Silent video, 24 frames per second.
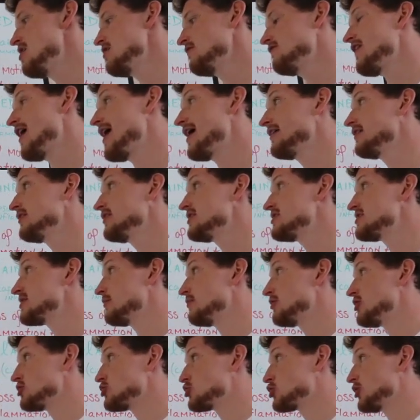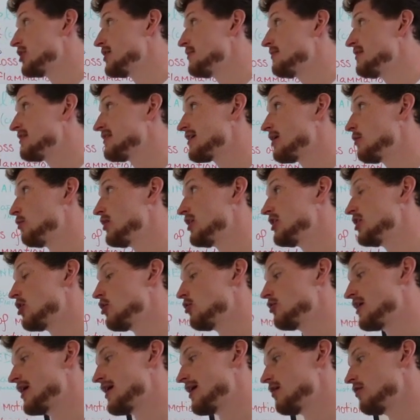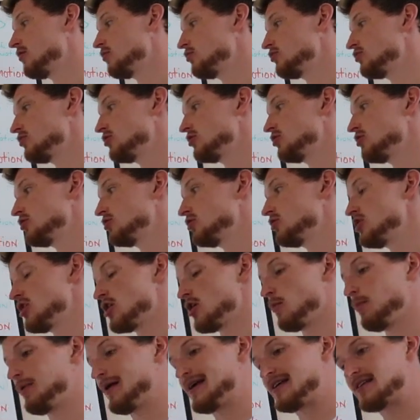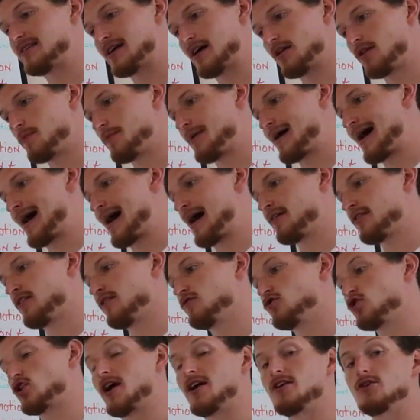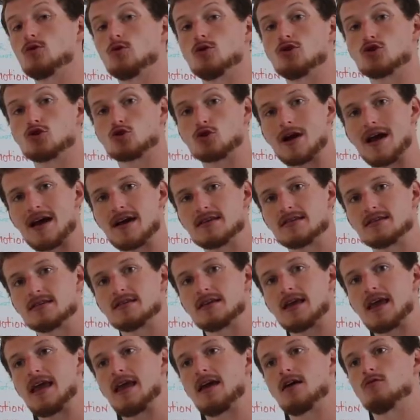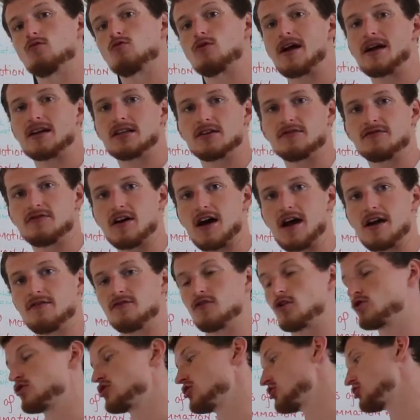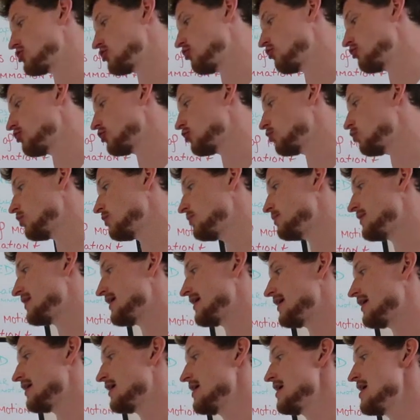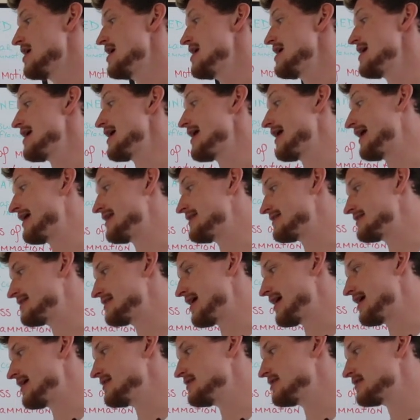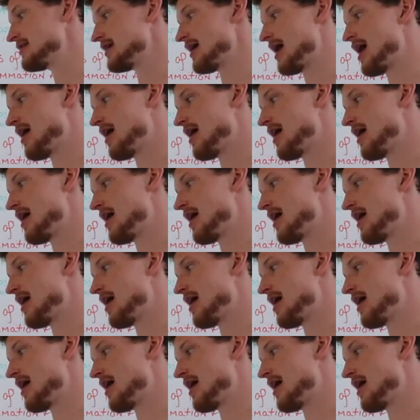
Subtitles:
Finally, some of the treatment that we go down, blaze down the path of trying to address and rectify frozen shoulder would be NSAIDs.